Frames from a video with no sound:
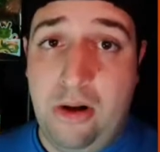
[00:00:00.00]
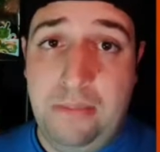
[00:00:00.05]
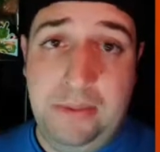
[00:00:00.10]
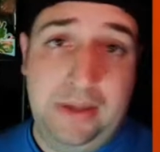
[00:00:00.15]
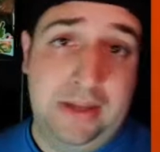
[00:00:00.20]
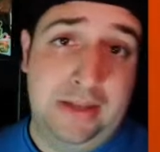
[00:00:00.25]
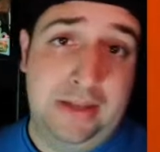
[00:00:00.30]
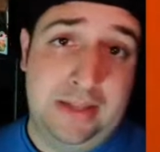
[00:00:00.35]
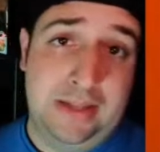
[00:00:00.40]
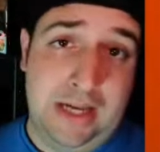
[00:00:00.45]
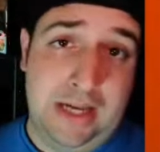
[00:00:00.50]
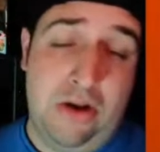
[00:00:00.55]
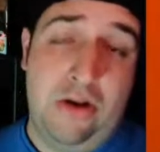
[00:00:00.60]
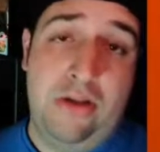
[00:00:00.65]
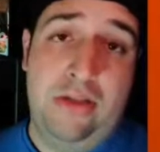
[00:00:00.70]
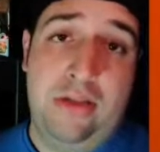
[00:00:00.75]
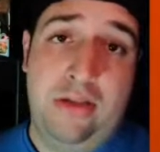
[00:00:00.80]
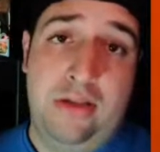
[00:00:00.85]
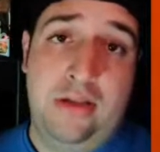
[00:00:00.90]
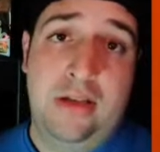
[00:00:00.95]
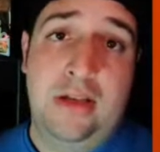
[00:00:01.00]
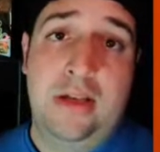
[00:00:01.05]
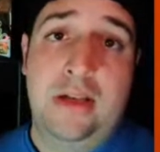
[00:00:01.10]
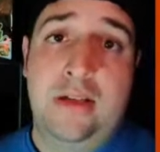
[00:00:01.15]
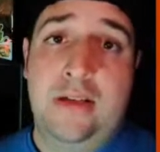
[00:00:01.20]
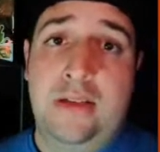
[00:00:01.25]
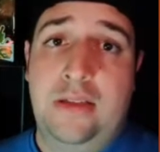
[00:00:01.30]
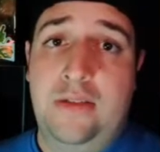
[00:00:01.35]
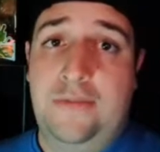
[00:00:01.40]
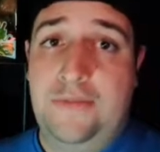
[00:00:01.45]
because they are the
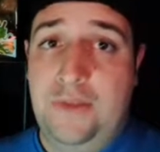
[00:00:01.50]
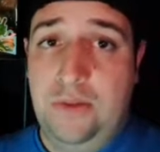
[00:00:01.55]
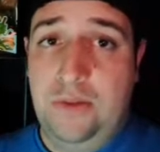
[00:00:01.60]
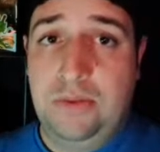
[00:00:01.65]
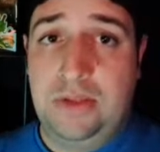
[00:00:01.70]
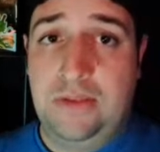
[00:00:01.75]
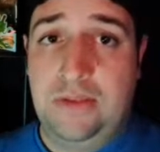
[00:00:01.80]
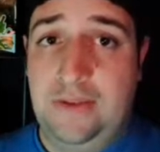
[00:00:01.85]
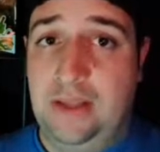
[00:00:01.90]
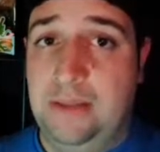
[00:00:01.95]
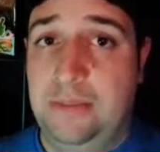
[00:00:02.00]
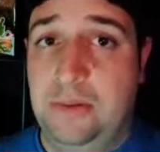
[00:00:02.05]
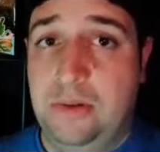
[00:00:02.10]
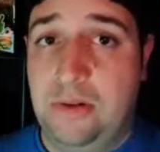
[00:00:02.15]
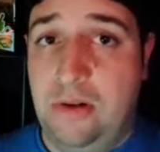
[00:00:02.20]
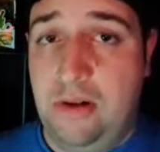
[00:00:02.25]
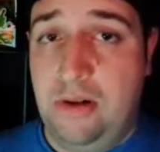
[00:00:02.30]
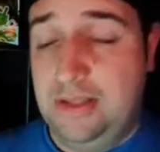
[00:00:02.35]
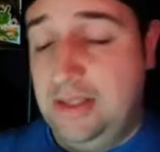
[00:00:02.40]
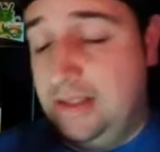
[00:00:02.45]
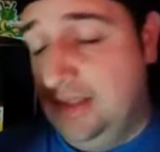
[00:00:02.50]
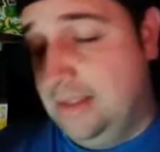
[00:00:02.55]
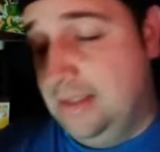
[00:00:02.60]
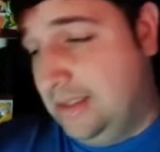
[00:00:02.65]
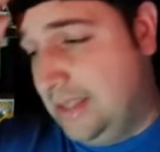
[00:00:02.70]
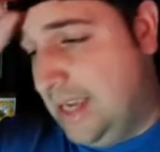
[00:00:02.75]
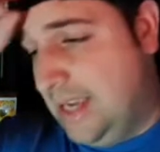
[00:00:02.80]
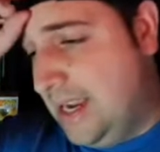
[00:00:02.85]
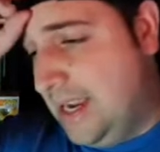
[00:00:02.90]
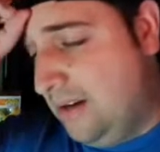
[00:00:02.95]
fewest available cards in the
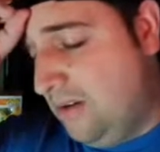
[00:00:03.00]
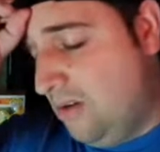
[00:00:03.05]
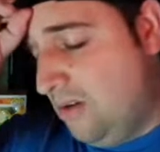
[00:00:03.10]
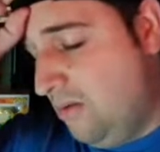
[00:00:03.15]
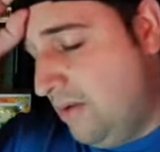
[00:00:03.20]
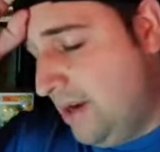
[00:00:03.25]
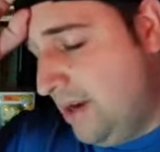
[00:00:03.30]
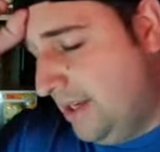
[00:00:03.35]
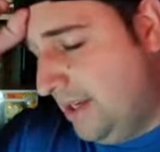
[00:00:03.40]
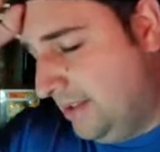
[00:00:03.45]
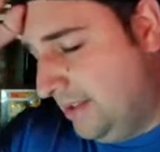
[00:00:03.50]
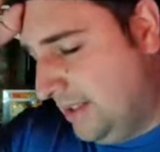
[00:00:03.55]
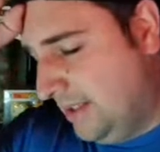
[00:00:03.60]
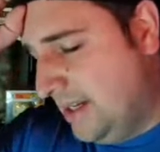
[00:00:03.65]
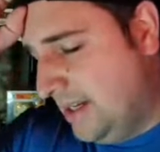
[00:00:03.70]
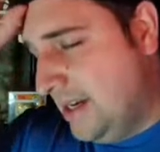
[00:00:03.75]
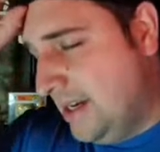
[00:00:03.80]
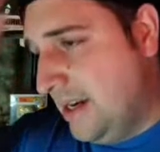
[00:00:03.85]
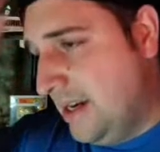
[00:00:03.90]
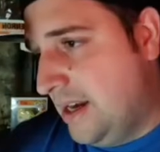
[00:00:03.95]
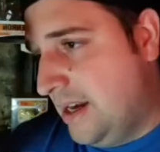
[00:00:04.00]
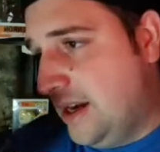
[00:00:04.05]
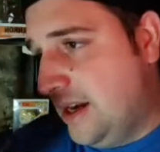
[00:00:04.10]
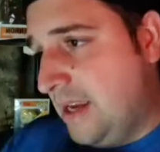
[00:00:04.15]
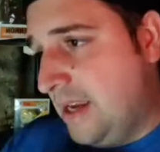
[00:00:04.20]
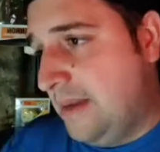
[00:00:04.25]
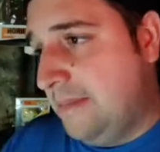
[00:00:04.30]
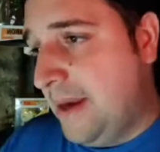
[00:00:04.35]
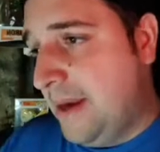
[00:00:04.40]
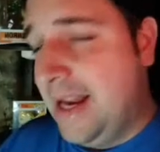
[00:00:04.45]
set always,
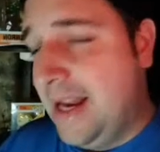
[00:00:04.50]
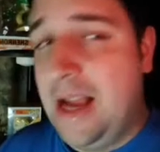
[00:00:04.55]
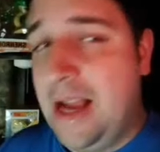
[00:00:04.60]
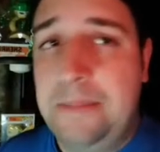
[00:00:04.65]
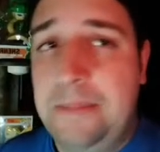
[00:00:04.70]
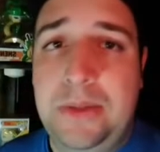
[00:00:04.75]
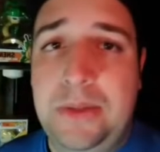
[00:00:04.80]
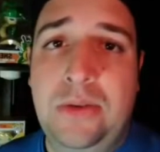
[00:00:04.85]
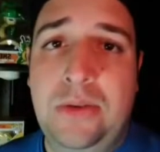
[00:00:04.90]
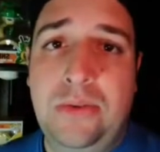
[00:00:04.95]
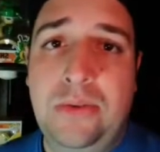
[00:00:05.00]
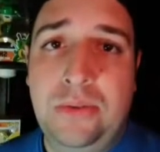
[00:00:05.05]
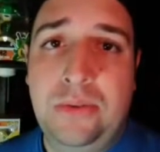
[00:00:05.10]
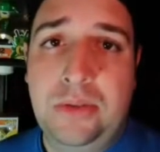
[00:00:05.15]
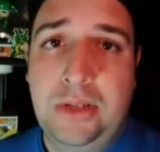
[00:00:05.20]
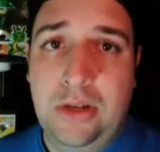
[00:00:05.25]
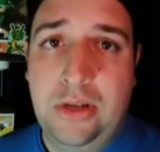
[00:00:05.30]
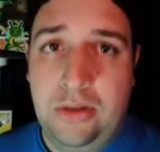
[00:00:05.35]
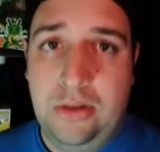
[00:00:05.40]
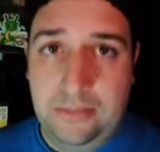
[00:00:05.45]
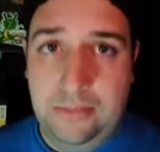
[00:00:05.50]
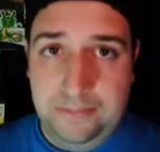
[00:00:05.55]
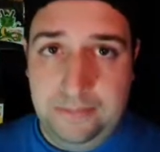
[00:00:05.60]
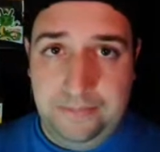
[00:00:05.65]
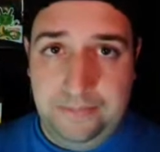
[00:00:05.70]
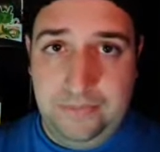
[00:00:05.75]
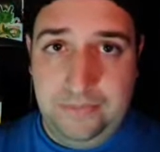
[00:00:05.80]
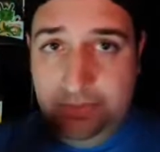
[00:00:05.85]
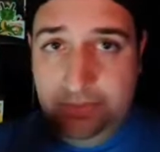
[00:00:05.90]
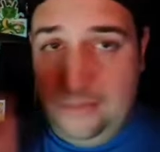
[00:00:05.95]
it might help you,
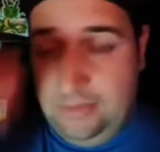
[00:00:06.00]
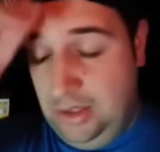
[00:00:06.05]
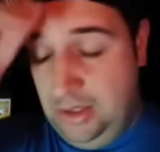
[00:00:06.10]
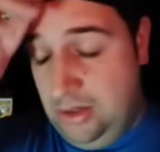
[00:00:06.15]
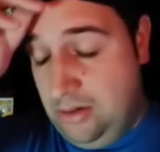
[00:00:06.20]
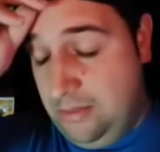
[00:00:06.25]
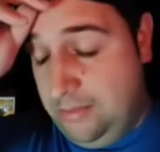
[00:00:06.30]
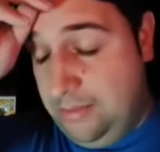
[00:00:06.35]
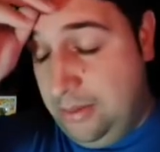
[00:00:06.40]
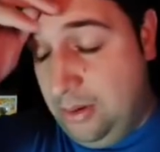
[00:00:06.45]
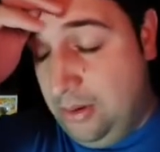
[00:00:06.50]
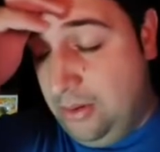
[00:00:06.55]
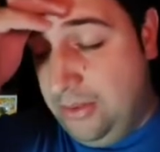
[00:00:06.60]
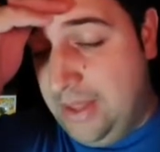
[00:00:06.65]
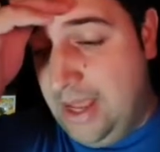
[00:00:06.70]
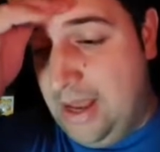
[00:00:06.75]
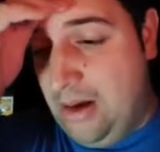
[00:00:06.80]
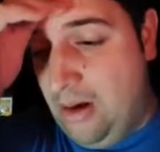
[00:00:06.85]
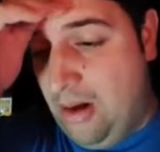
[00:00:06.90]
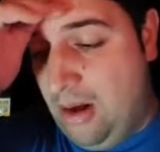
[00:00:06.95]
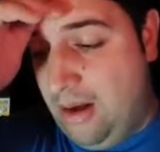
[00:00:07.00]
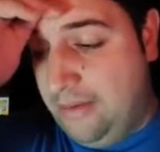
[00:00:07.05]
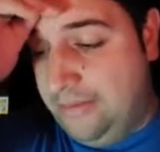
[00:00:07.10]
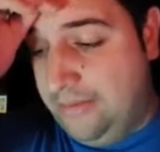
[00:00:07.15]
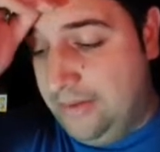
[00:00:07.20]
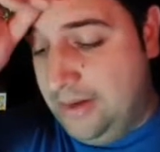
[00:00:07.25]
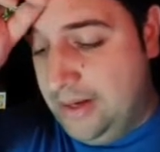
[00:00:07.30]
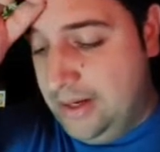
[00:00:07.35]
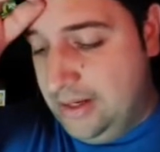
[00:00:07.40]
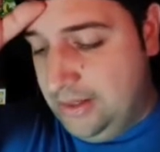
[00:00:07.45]
pull that
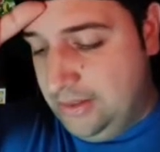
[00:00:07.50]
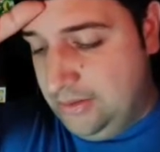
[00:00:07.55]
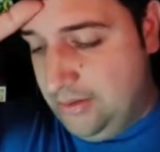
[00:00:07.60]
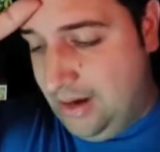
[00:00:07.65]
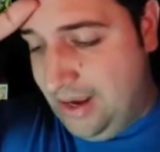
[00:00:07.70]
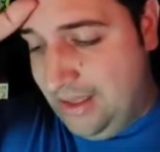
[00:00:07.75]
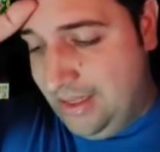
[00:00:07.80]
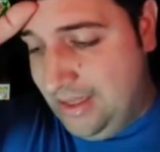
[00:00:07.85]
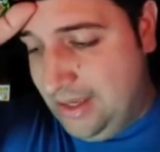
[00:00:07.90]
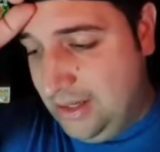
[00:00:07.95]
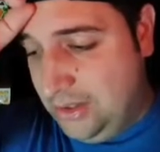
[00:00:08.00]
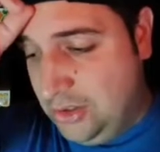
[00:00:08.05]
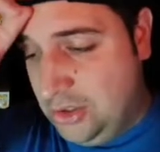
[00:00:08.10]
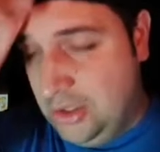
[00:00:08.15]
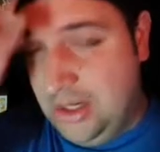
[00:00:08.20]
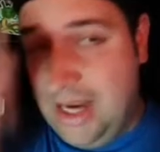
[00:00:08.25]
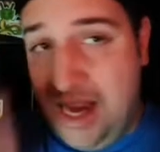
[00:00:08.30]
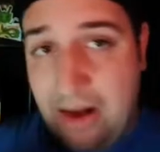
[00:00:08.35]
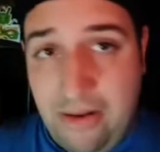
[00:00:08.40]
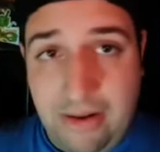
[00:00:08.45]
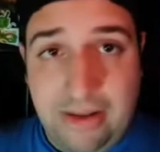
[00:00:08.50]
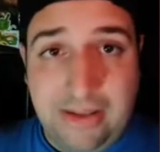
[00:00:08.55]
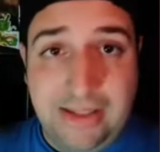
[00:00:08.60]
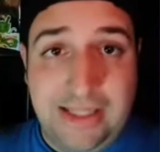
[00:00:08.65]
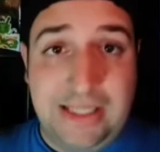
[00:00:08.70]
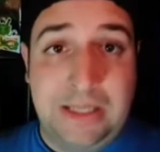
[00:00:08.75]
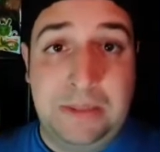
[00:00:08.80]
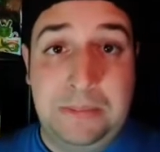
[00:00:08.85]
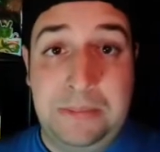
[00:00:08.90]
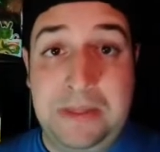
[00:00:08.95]
off. So I think
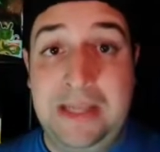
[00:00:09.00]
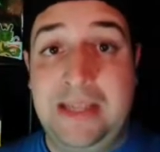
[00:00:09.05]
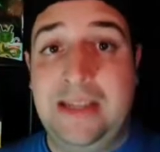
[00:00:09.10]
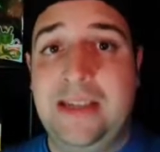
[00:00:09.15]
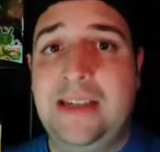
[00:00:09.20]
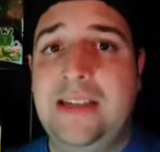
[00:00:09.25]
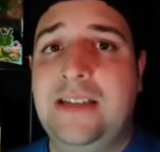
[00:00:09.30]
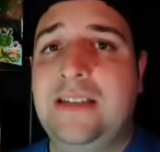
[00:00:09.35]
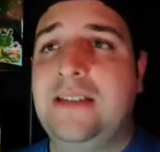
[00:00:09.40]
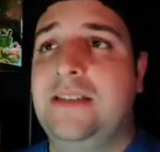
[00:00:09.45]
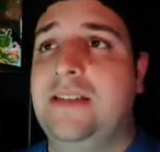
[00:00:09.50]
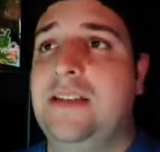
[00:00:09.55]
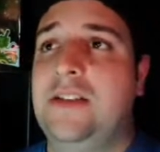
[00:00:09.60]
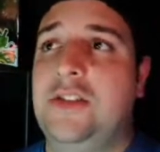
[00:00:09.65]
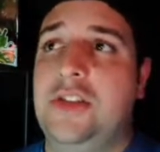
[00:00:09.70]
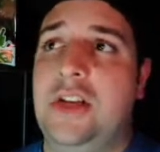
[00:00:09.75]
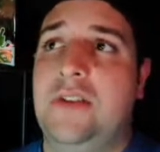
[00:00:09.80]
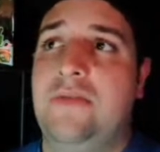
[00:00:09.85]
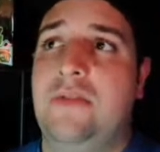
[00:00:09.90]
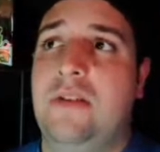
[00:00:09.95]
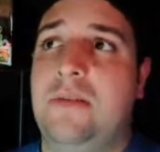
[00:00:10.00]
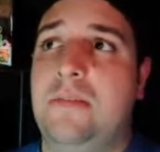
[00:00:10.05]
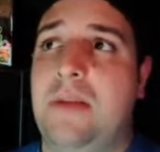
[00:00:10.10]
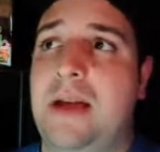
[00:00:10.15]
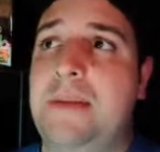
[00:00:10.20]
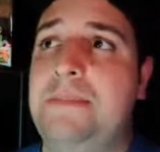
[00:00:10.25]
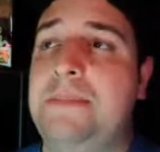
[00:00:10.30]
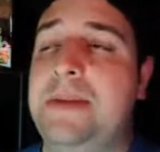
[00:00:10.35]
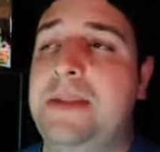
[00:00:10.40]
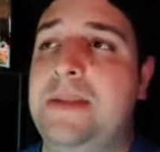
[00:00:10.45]
generically speaking, Sin Shenron
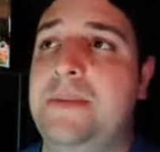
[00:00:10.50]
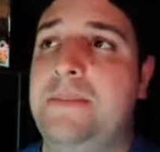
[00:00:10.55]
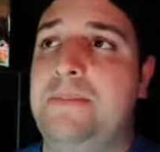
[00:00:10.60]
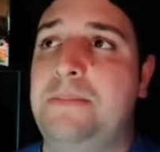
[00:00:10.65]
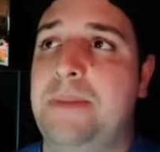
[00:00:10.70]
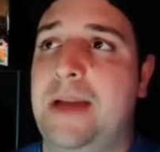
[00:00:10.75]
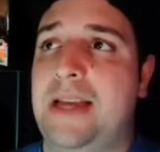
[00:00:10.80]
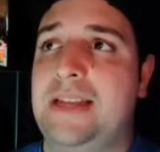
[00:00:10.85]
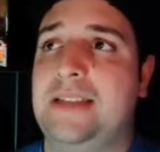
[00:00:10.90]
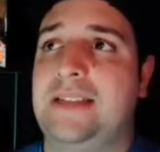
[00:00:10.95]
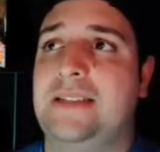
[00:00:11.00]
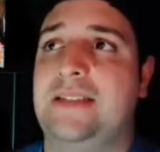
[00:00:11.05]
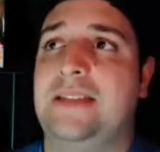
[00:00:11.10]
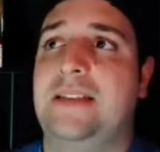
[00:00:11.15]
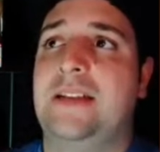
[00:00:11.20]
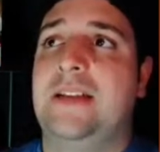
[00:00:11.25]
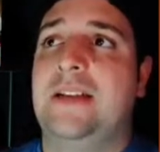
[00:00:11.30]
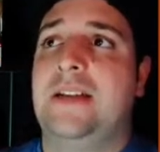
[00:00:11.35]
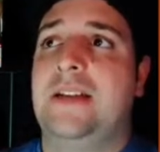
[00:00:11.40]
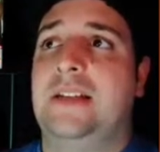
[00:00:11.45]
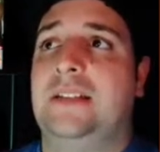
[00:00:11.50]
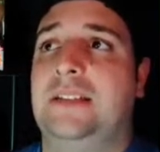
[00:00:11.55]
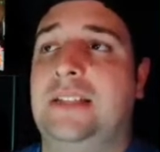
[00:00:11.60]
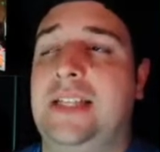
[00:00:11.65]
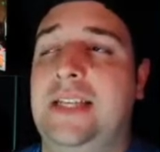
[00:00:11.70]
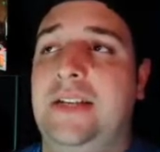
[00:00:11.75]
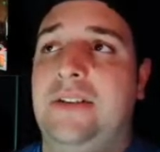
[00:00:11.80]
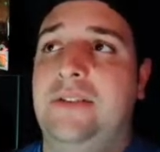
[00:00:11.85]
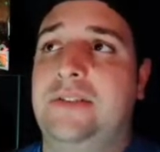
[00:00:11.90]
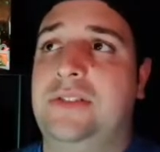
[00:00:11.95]
might be the best
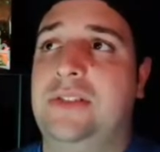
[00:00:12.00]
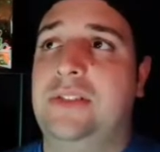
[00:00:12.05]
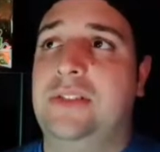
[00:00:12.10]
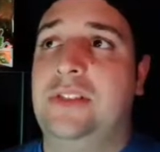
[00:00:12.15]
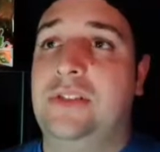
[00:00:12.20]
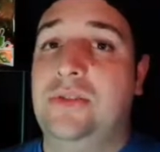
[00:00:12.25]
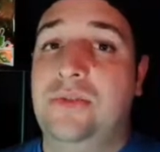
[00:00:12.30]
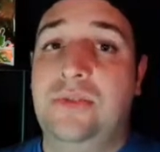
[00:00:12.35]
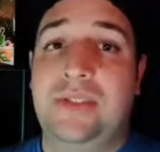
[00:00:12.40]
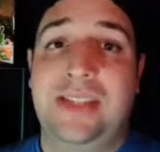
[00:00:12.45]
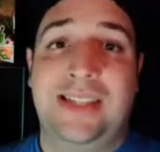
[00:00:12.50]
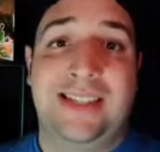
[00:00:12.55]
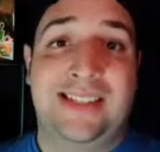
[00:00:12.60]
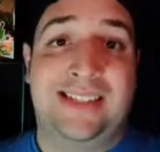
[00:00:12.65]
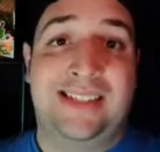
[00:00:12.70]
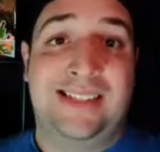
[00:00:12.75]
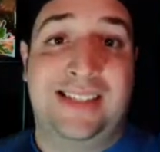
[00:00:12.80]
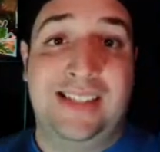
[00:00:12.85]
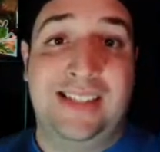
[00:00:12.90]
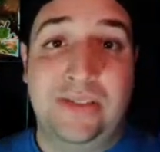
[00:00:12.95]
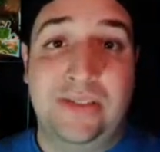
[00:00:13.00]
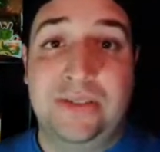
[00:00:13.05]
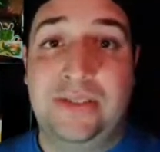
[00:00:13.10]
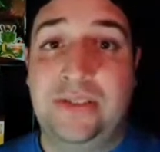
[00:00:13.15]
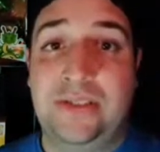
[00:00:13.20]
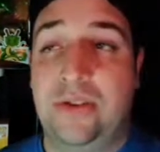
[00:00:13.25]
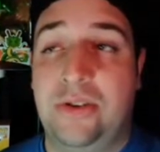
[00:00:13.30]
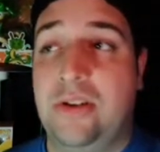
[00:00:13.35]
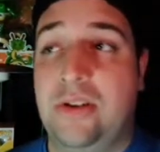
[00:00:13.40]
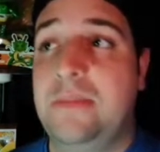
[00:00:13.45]
leader to use in a sealed
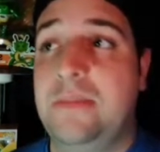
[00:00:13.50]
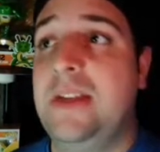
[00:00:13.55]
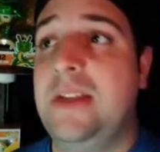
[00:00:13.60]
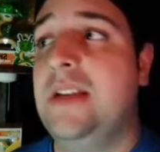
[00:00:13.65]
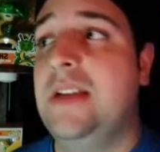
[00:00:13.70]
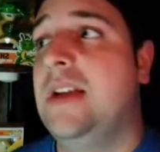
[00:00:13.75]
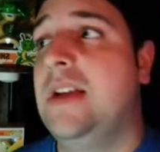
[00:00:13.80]
tournament